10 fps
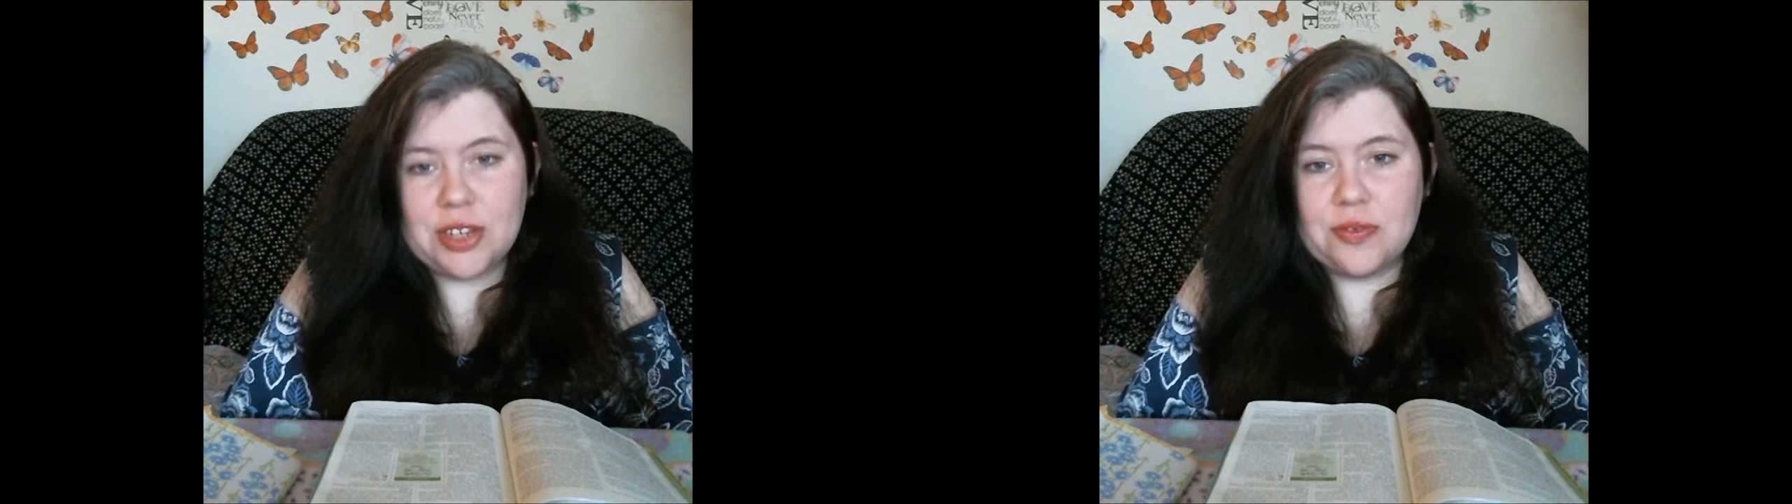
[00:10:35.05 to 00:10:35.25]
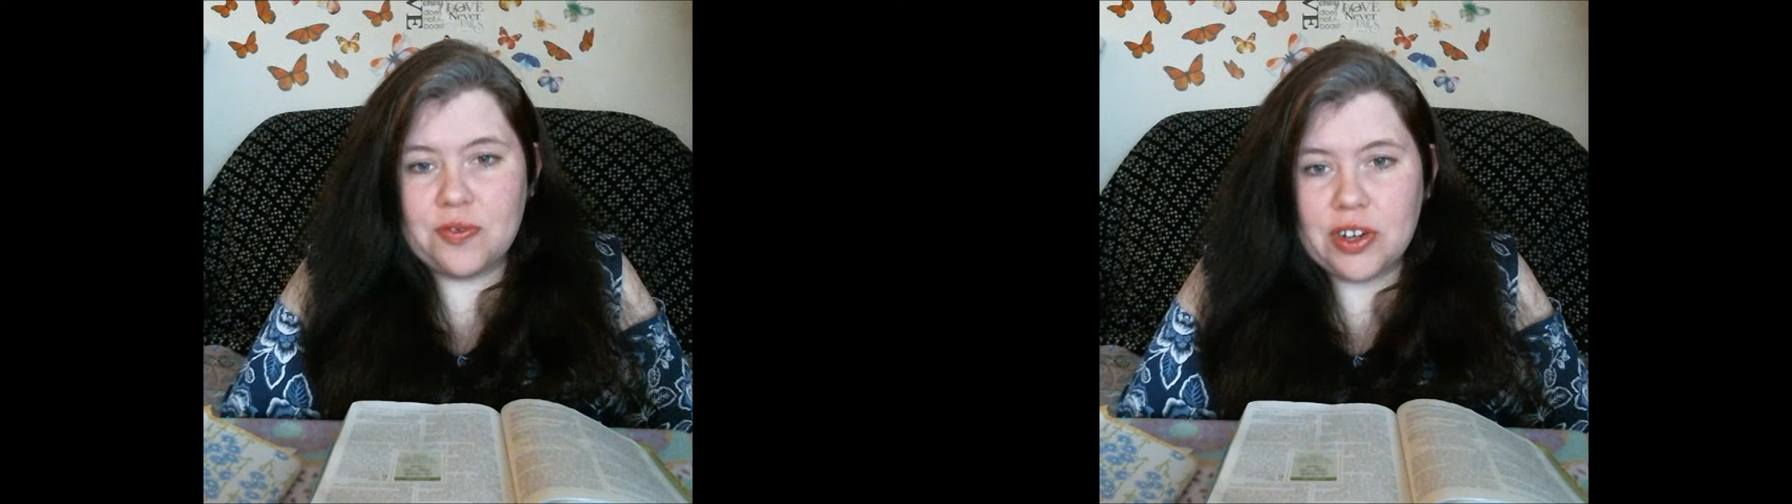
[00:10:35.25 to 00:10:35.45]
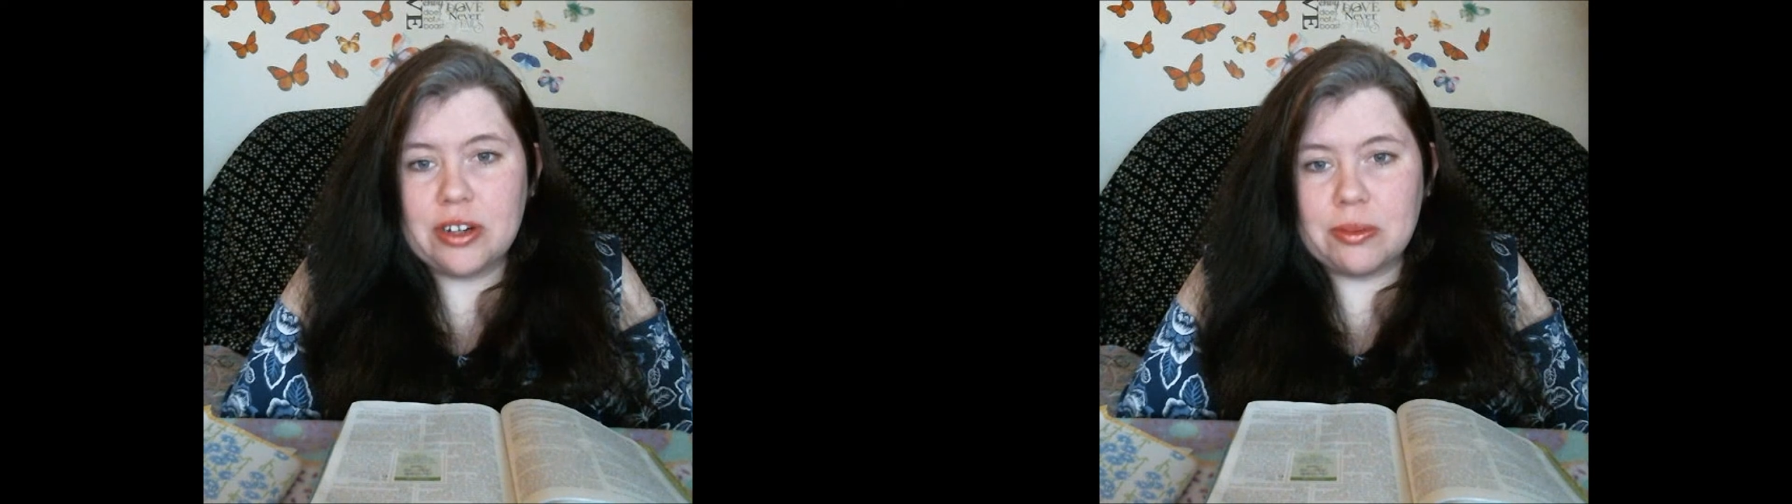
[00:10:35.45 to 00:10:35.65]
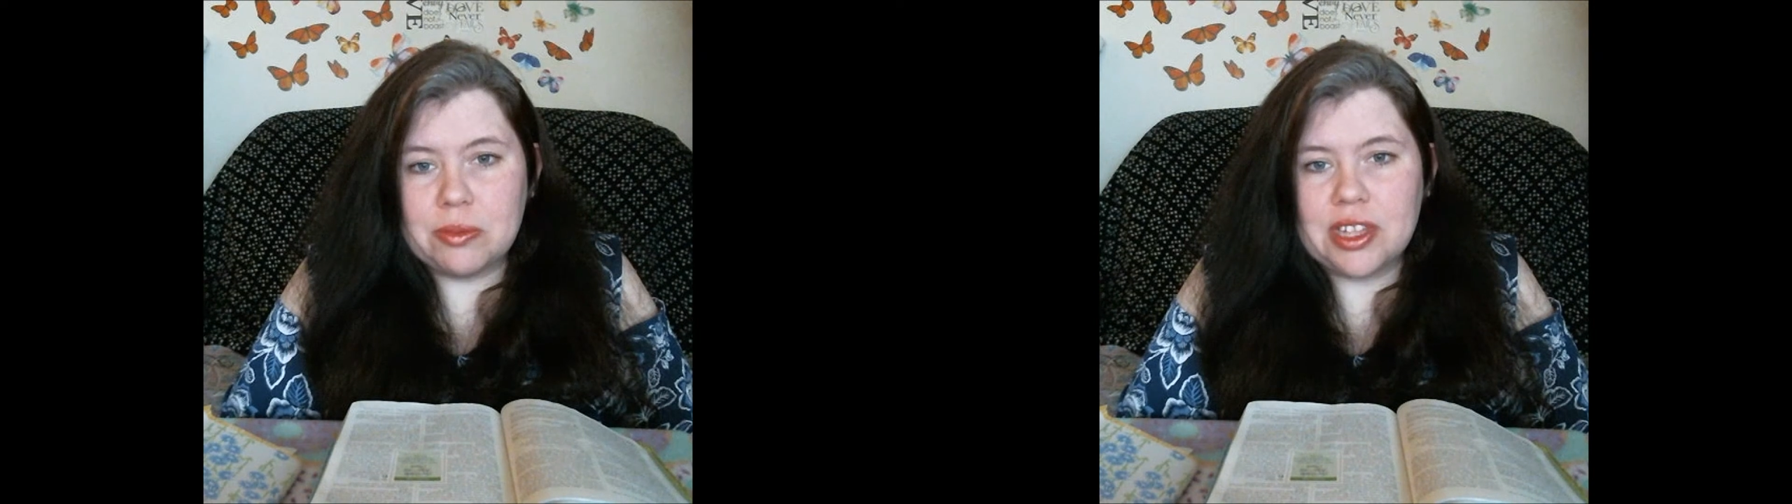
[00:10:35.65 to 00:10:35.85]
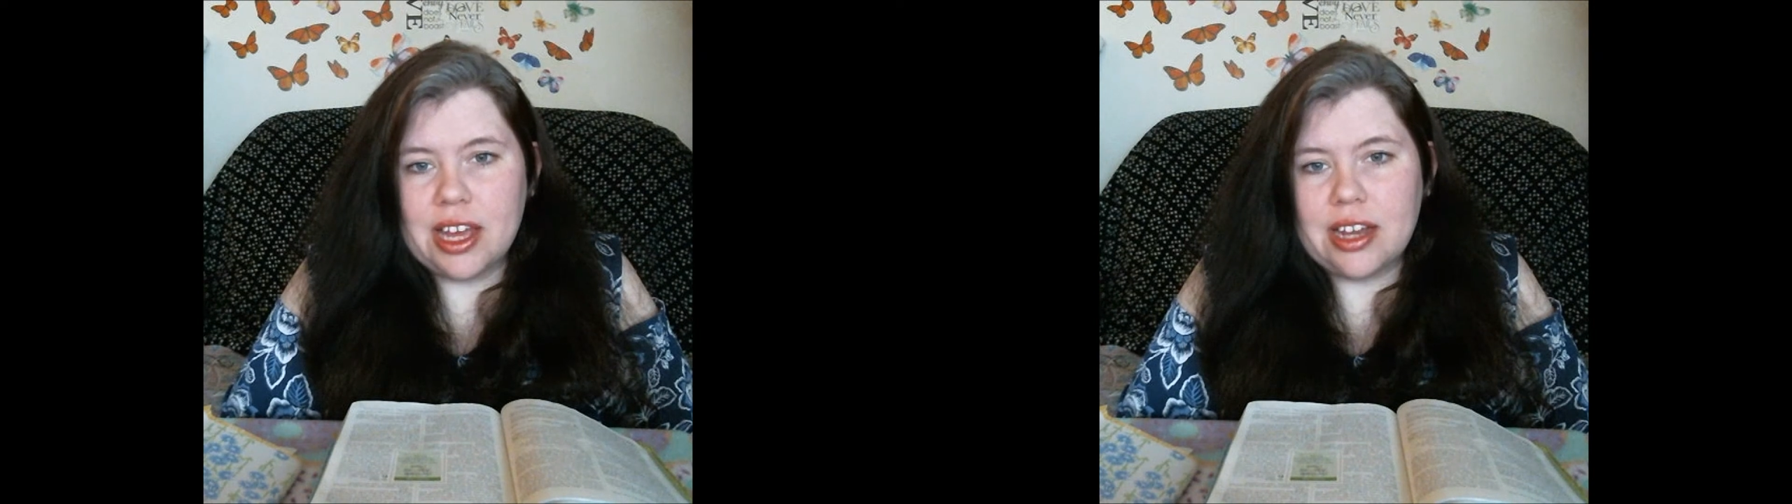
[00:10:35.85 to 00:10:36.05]

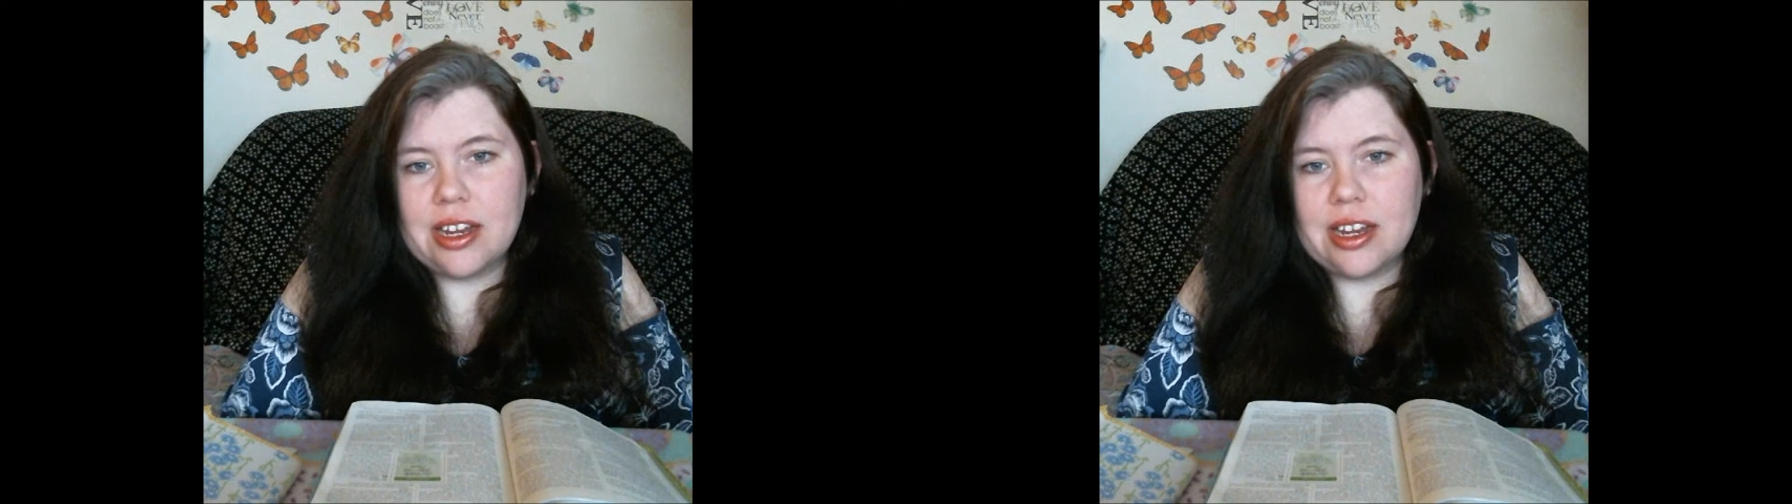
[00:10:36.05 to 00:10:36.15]
confirms that